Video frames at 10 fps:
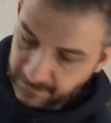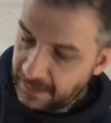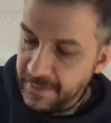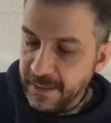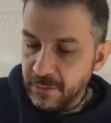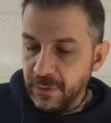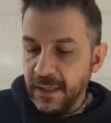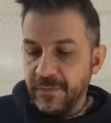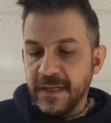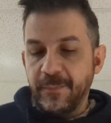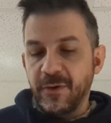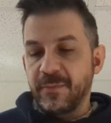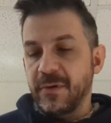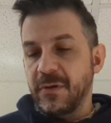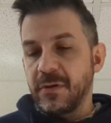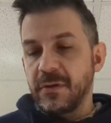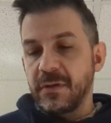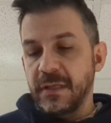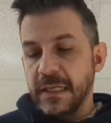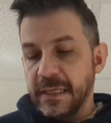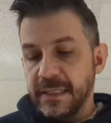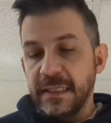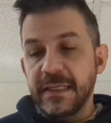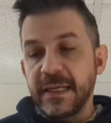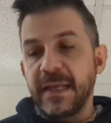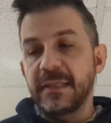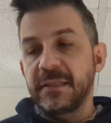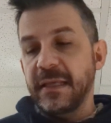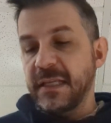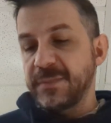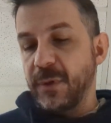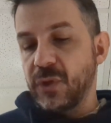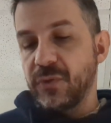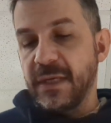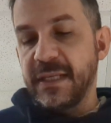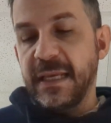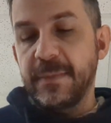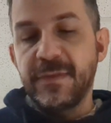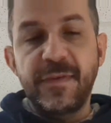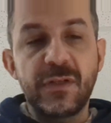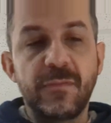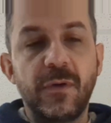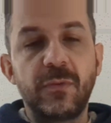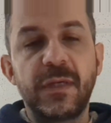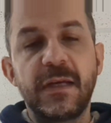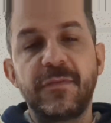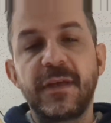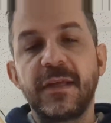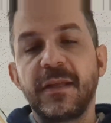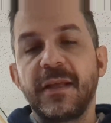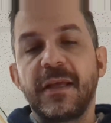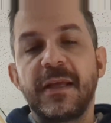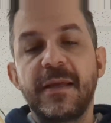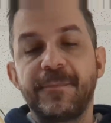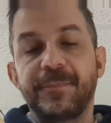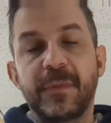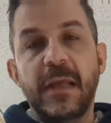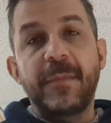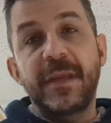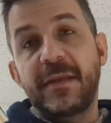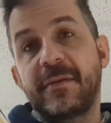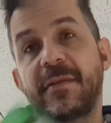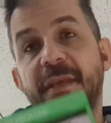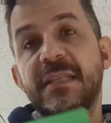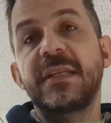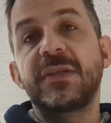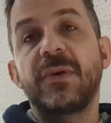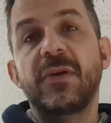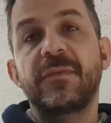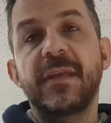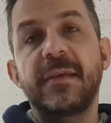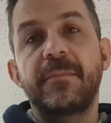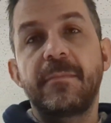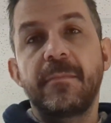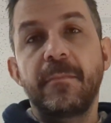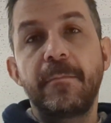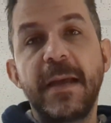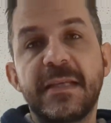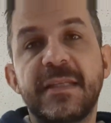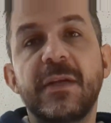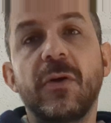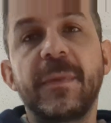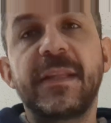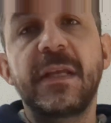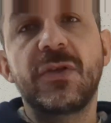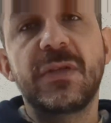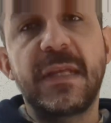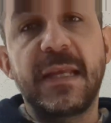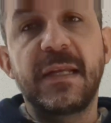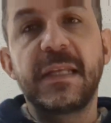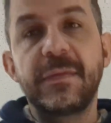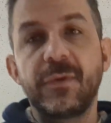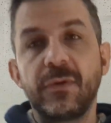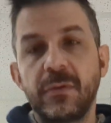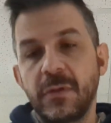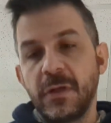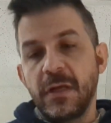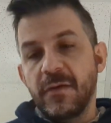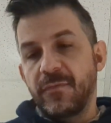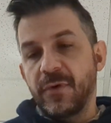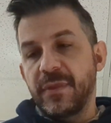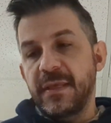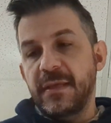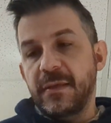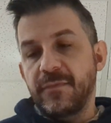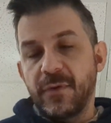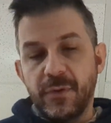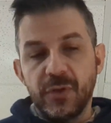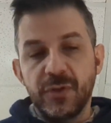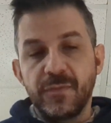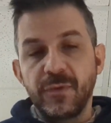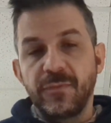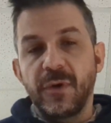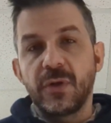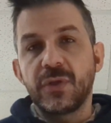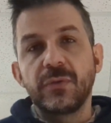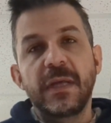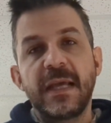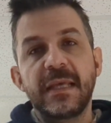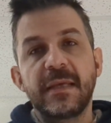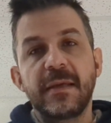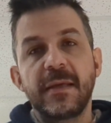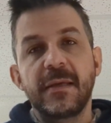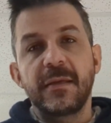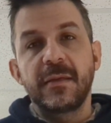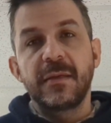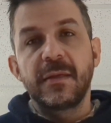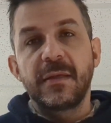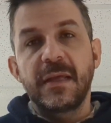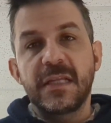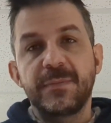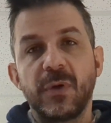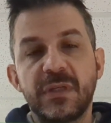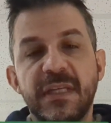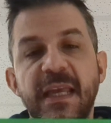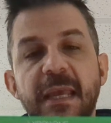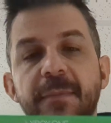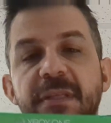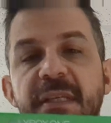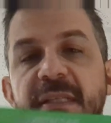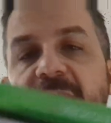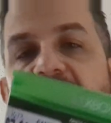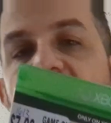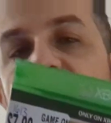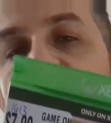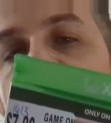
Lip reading: And then we have a couple more really great Xbox One games. First of all, we have this is one of the best recommendations I can give you for those of you folks who like Xbox games. This is the